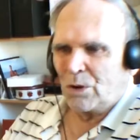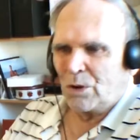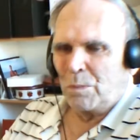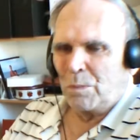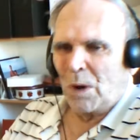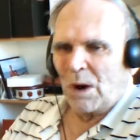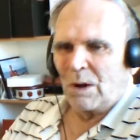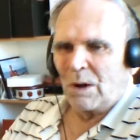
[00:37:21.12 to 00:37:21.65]

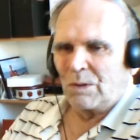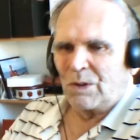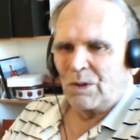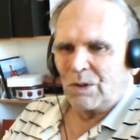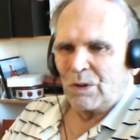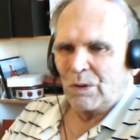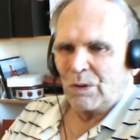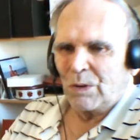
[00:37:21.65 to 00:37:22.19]
parts
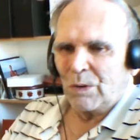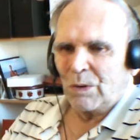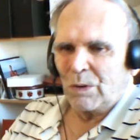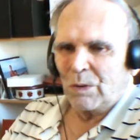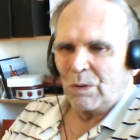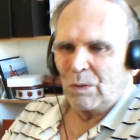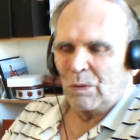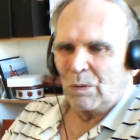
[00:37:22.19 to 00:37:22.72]

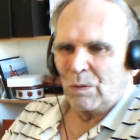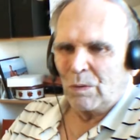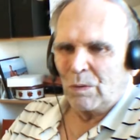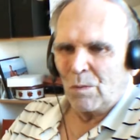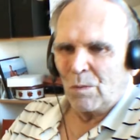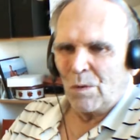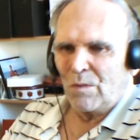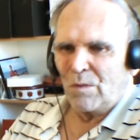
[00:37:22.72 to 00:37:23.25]
to
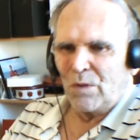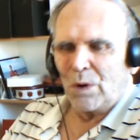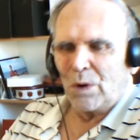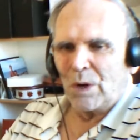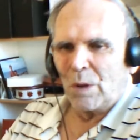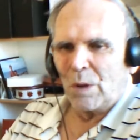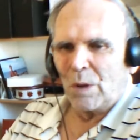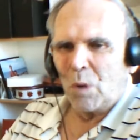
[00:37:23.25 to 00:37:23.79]

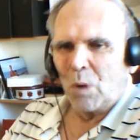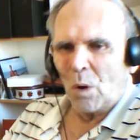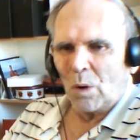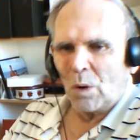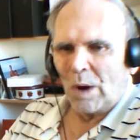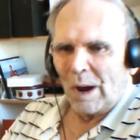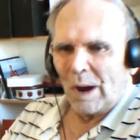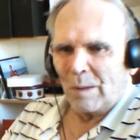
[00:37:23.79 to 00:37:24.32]
reviewing a
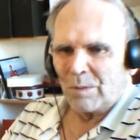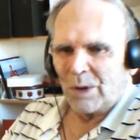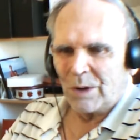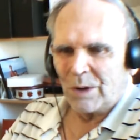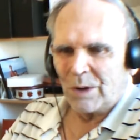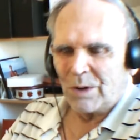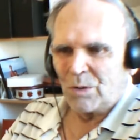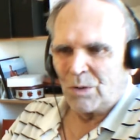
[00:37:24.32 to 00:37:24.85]
program
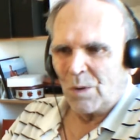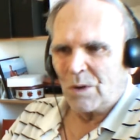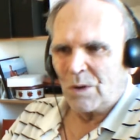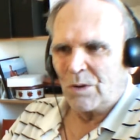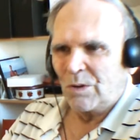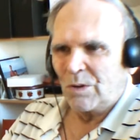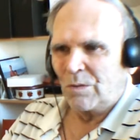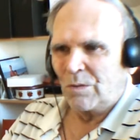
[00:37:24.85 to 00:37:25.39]
such as what
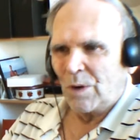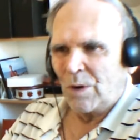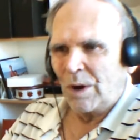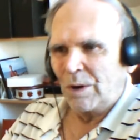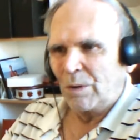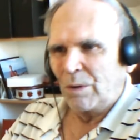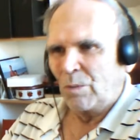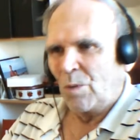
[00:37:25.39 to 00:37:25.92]
you've
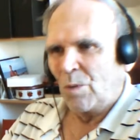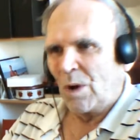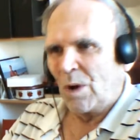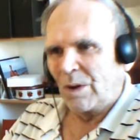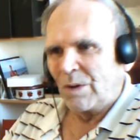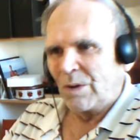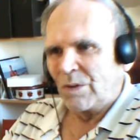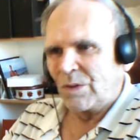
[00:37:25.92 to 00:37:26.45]
created. One
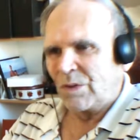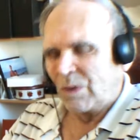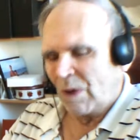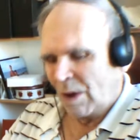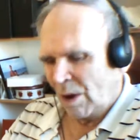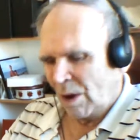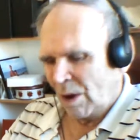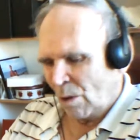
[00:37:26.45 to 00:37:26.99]
is
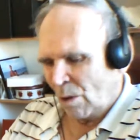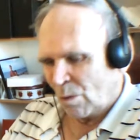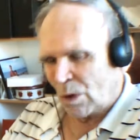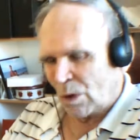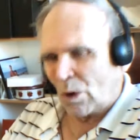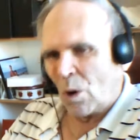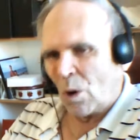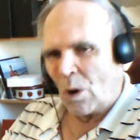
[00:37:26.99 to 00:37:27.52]

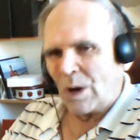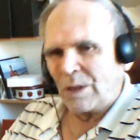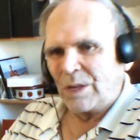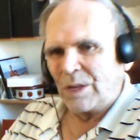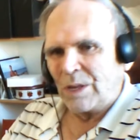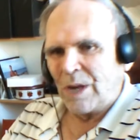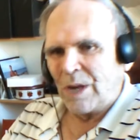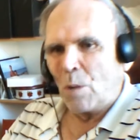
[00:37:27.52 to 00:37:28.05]
recording
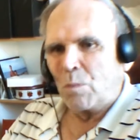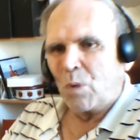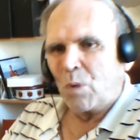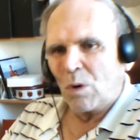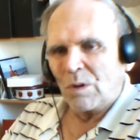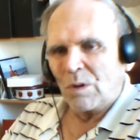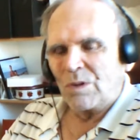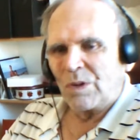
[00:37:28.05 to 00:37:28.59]
the
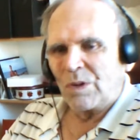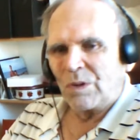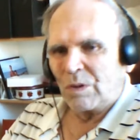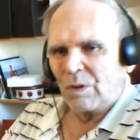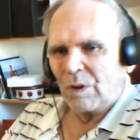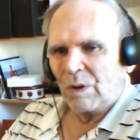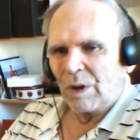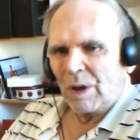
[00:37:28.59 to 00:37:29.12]
outputs,
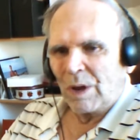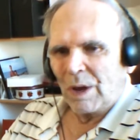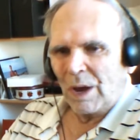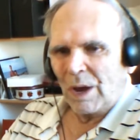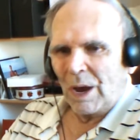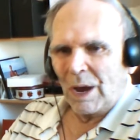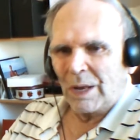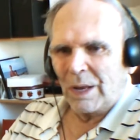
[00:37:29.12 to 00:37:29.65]

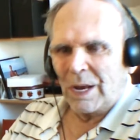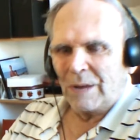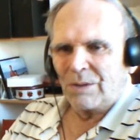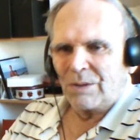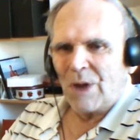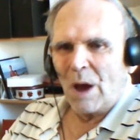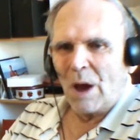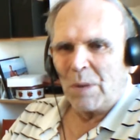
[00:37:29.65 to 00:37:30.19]
and that's
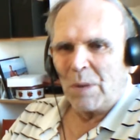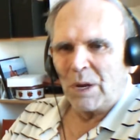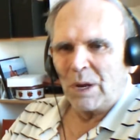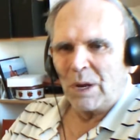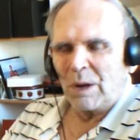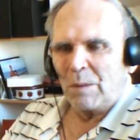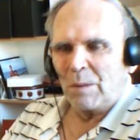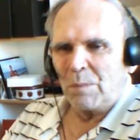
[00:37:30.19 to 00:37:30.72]
how
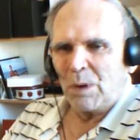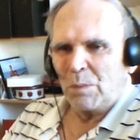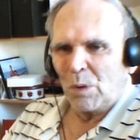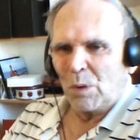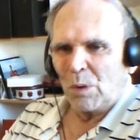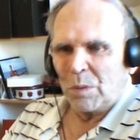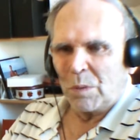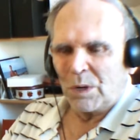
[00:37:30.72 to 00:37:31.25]
many
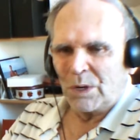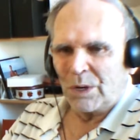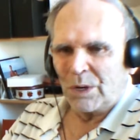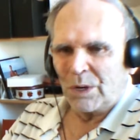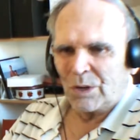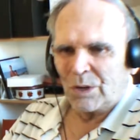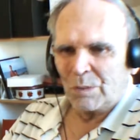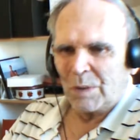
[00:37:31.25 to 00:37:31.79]
people
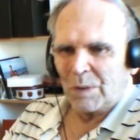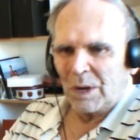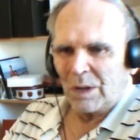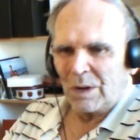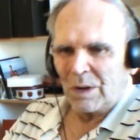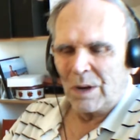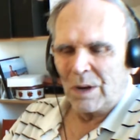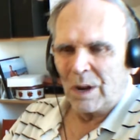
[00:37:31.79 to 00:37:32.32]

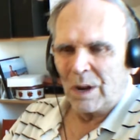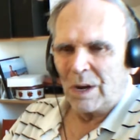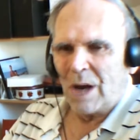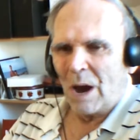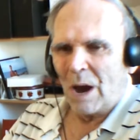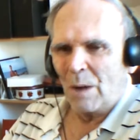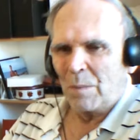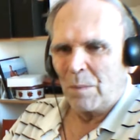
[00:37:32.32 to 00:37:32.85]
participated and
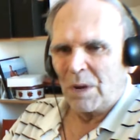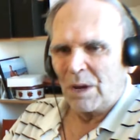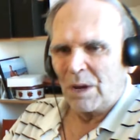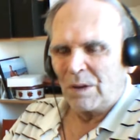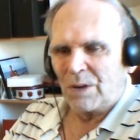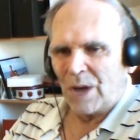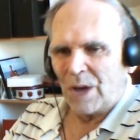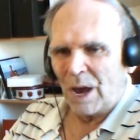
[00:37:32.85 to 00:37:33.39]
how many
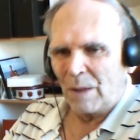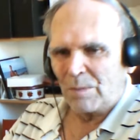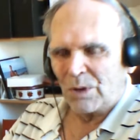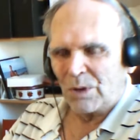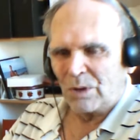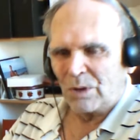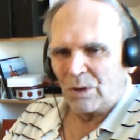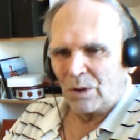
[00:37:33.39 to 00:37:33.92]
times
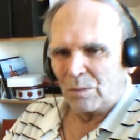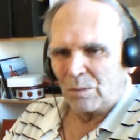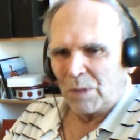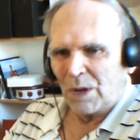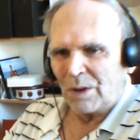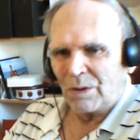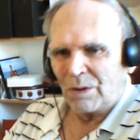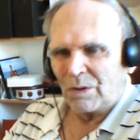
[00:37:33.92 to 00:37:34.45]
it took
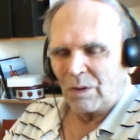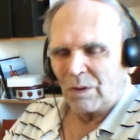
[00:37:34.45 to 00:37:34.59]
place.